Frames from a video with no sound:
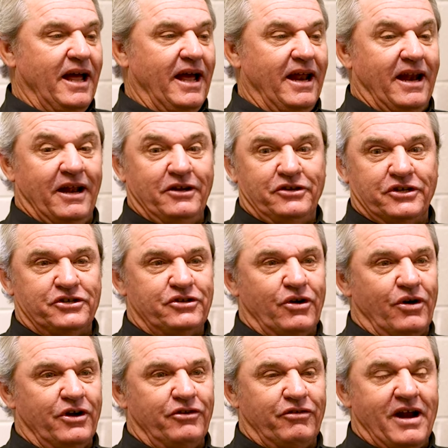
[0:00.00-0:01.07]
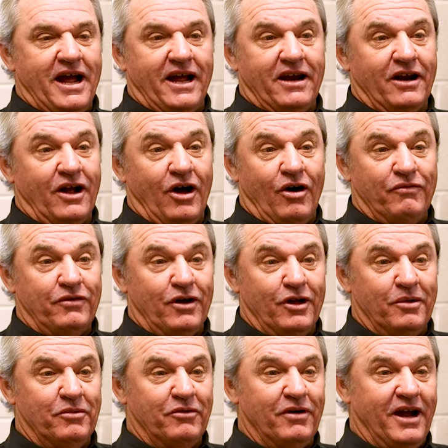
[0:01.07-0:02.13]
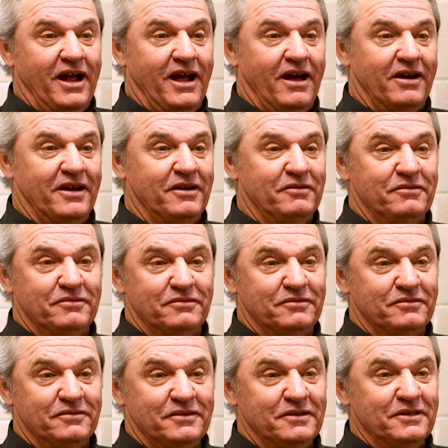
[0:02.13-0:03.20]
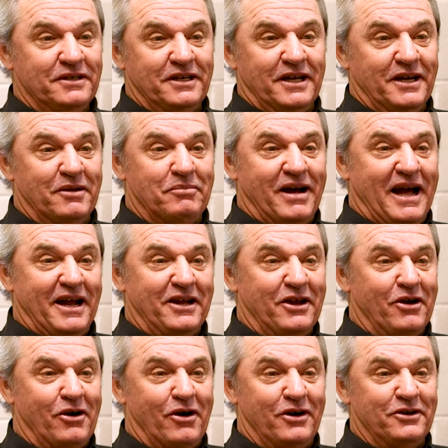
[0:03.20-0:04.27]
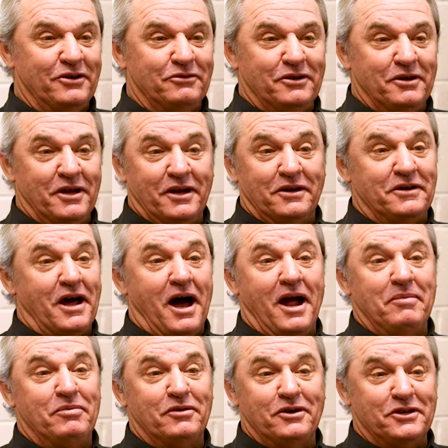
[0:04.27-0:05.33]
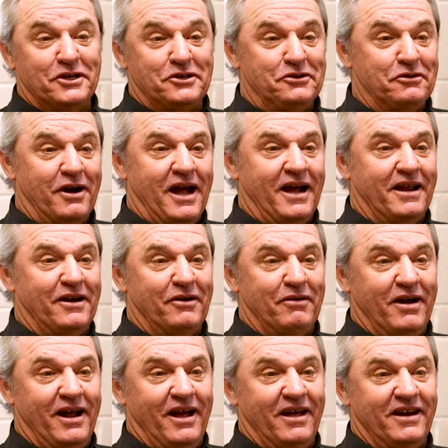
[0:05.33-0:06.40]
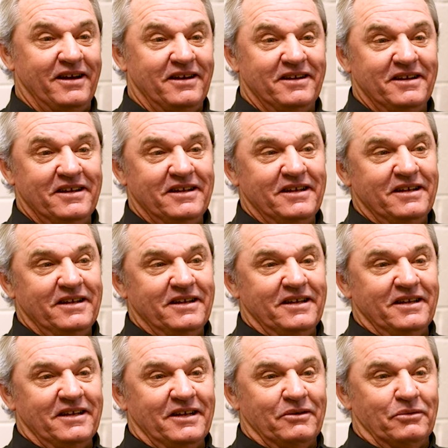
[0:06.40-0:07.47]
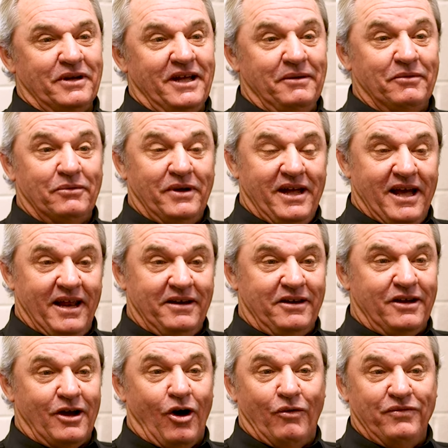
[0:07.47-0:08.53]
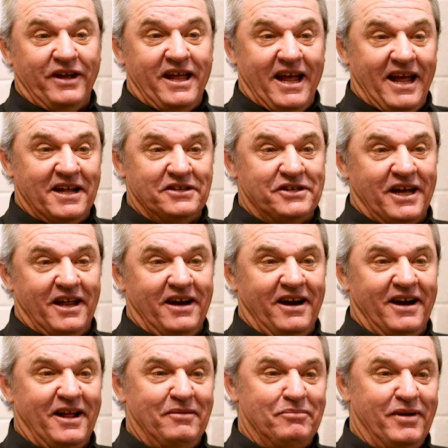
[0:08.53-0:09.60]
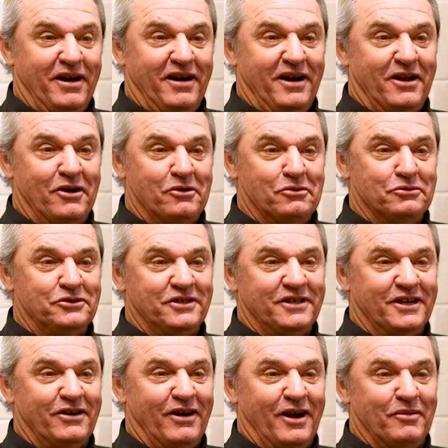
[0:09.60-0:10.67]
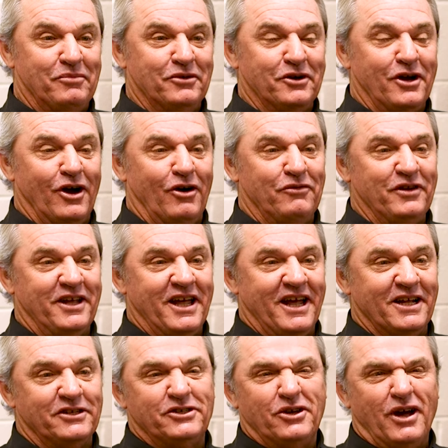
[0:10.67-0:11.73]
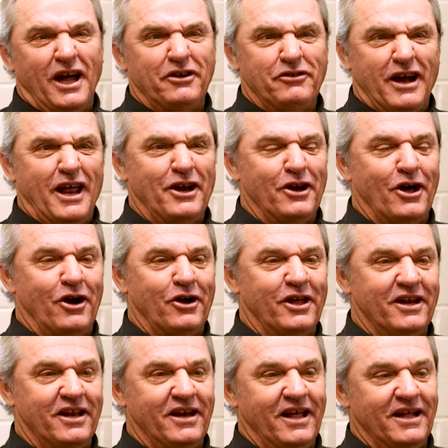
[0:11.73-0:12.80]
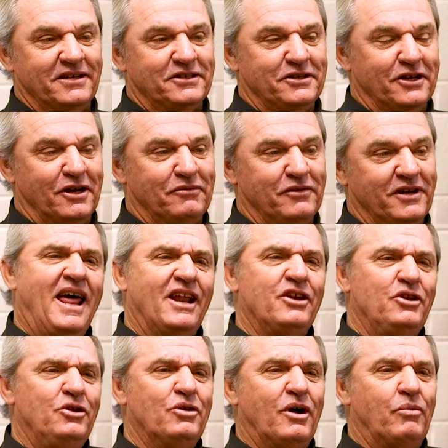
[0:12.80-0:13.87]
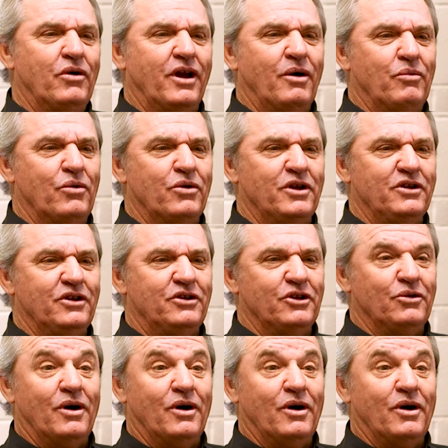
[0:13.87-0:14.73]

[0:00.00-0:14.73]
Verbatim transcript: And I just started dragging a golf club around and in the backyard and in a diaper, just dragging it around. And we we had coffee cans out there. They buried holes in the ground, put coffee cans. So I tried to knock it in that and stuff. And kind of knew what I wanted to do.